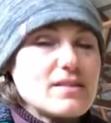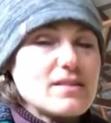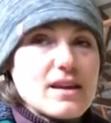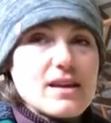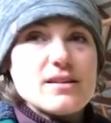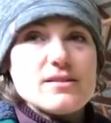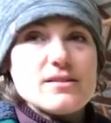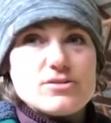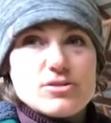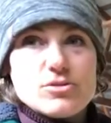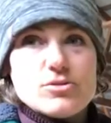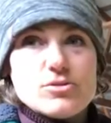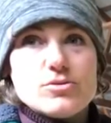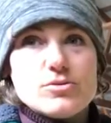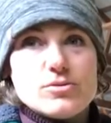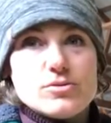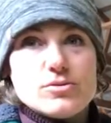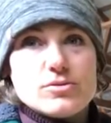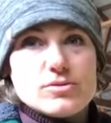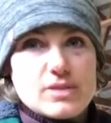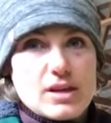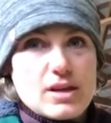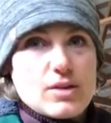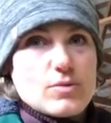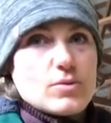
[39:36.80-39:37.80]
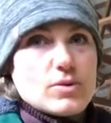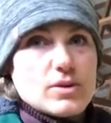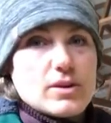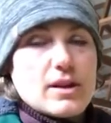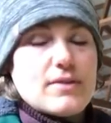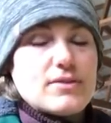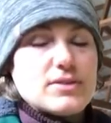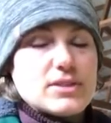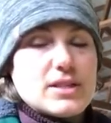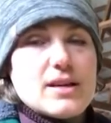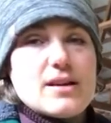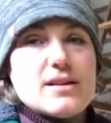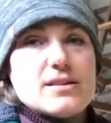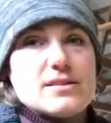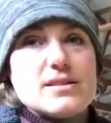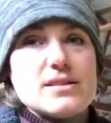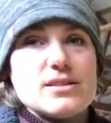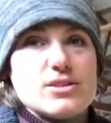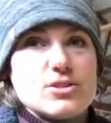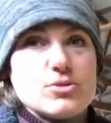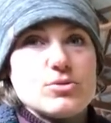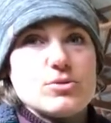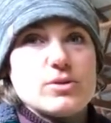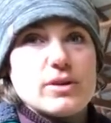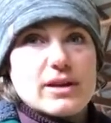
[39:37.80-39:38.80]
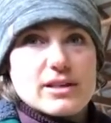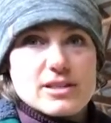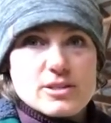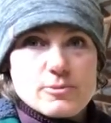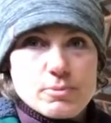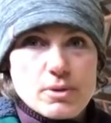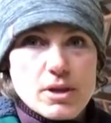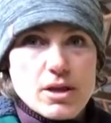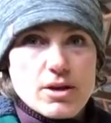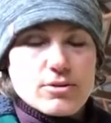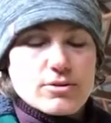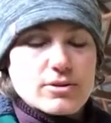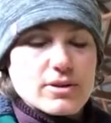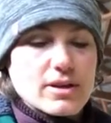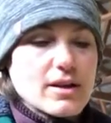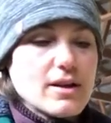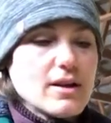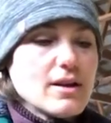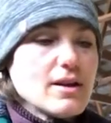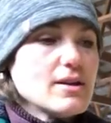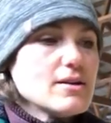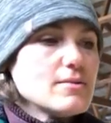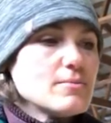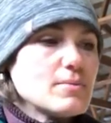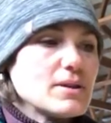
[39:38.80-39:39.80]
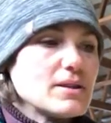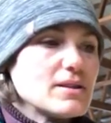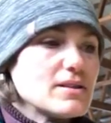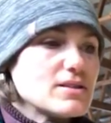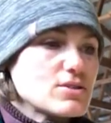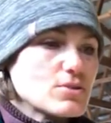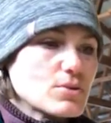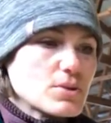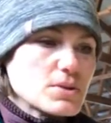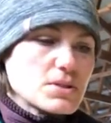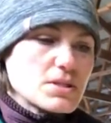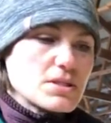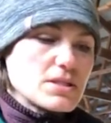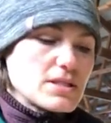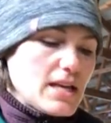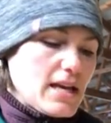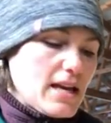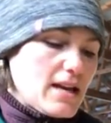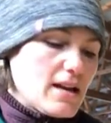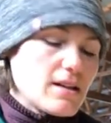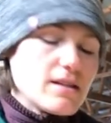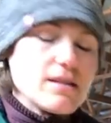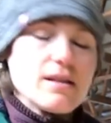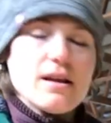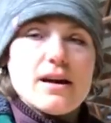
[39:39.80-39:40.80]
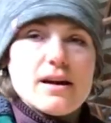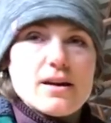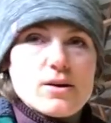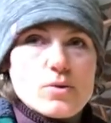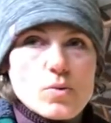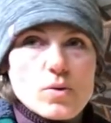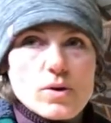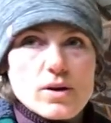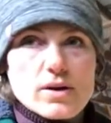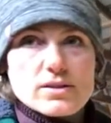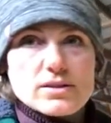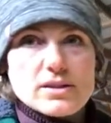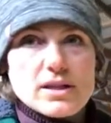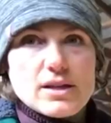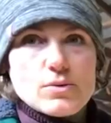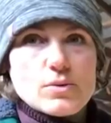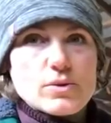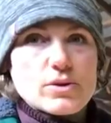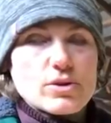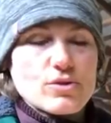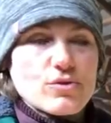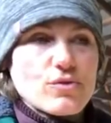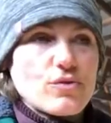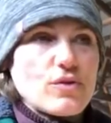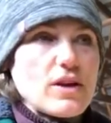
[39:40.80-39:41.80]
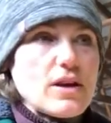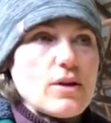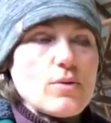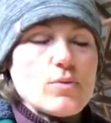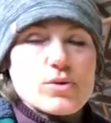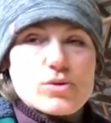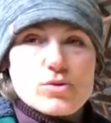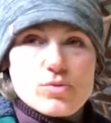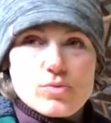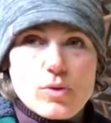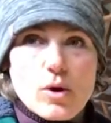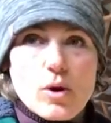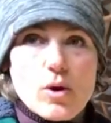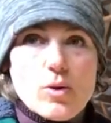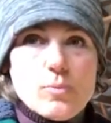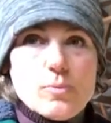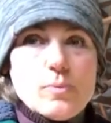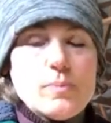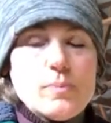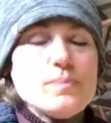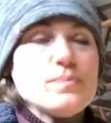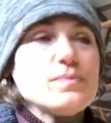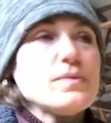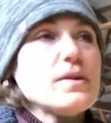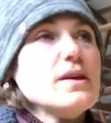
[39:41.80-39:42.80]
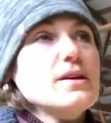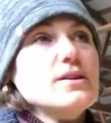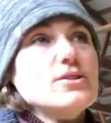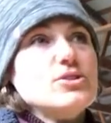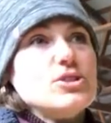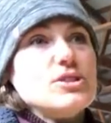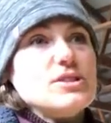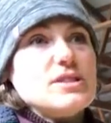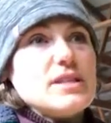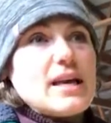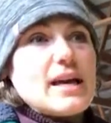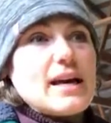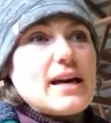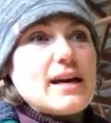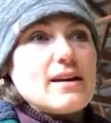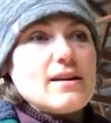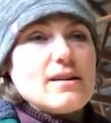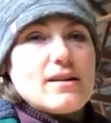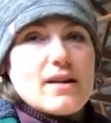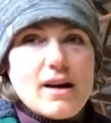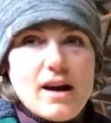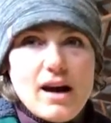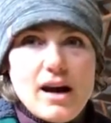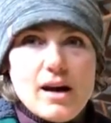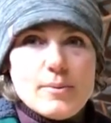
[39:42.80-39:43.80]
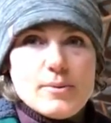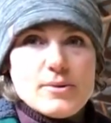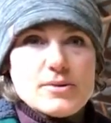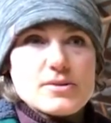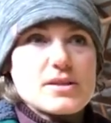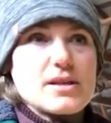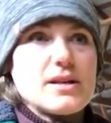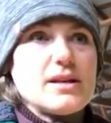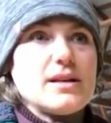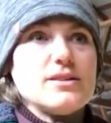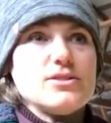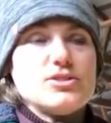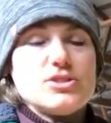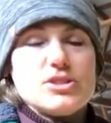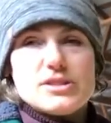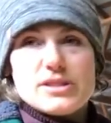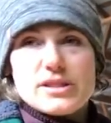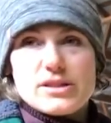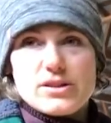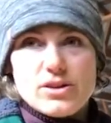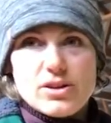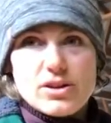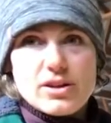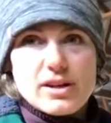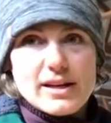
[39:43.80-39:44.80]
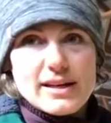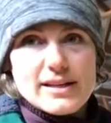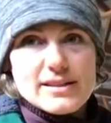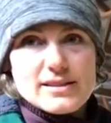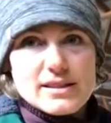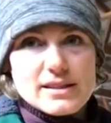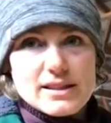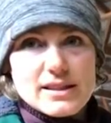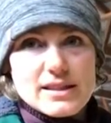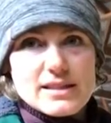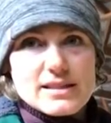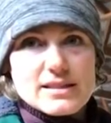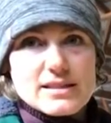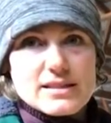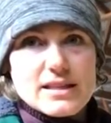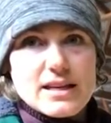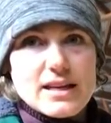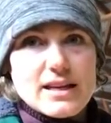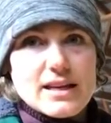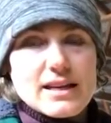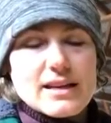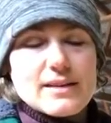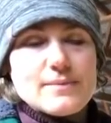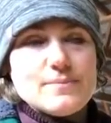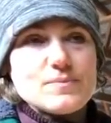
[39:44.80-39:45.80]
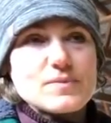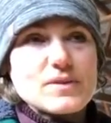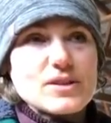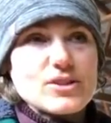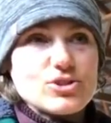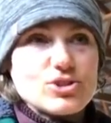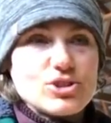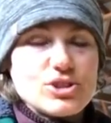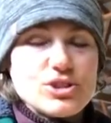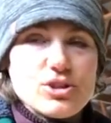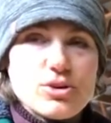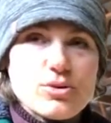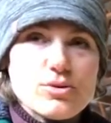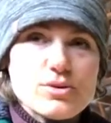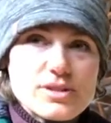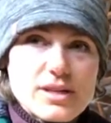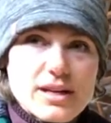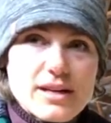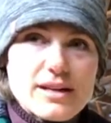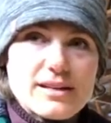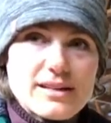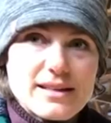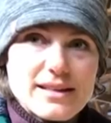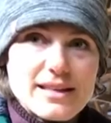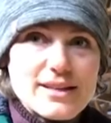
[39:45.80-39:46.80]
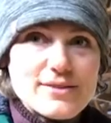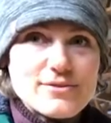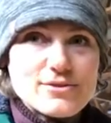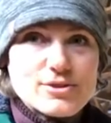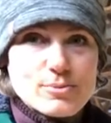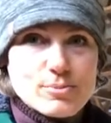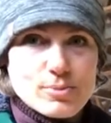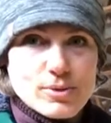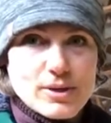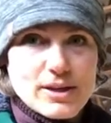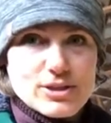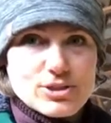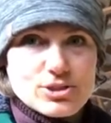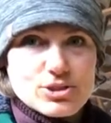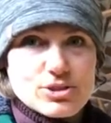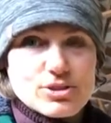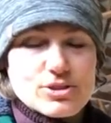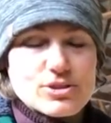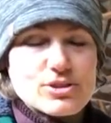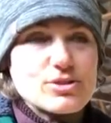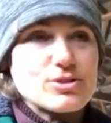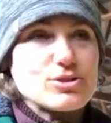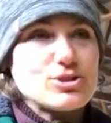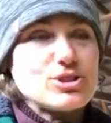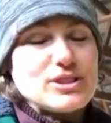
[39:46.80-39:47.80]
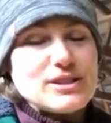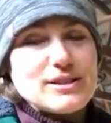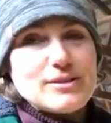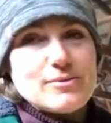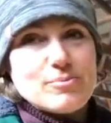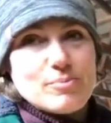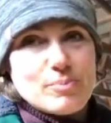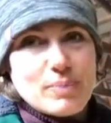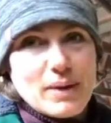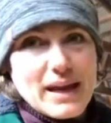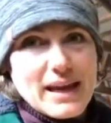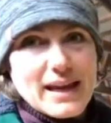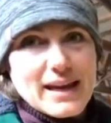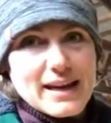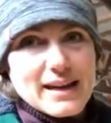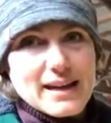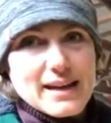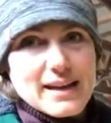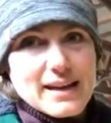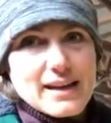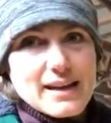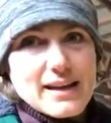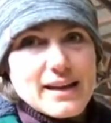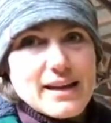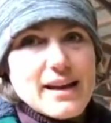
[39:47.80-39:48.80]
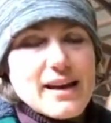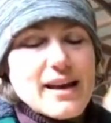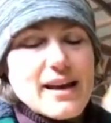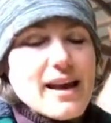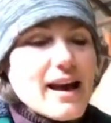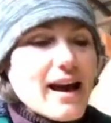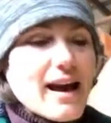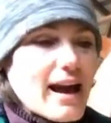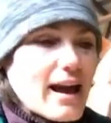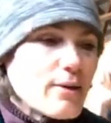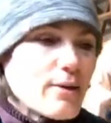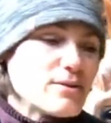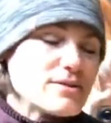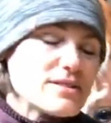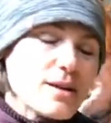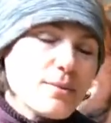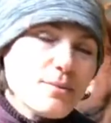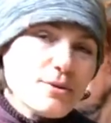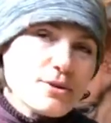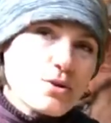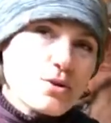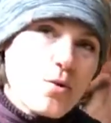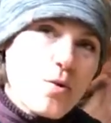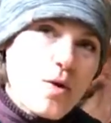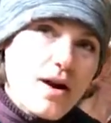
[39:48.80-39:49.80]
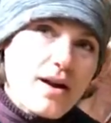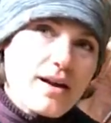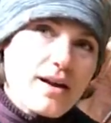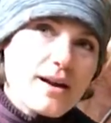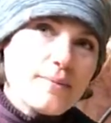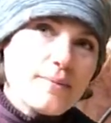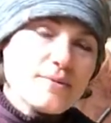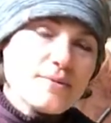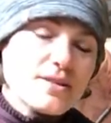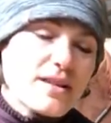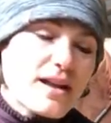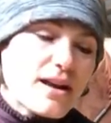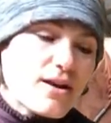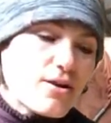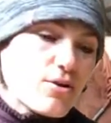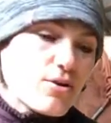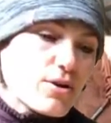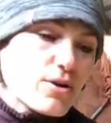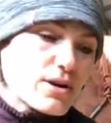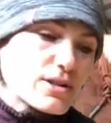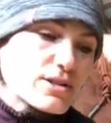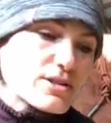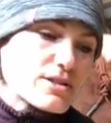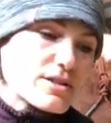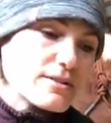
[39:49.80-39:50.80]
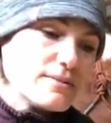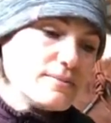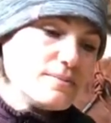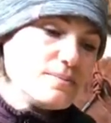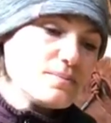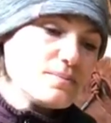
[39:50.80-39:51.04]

they will have a tendency to explode. But this horse has had a lot of work done with her feet, with rope. She's had hobbles on. She's had all kinds of things done. She knows how to give to pressure, so she didn't panic. I was able to walk up to that horse,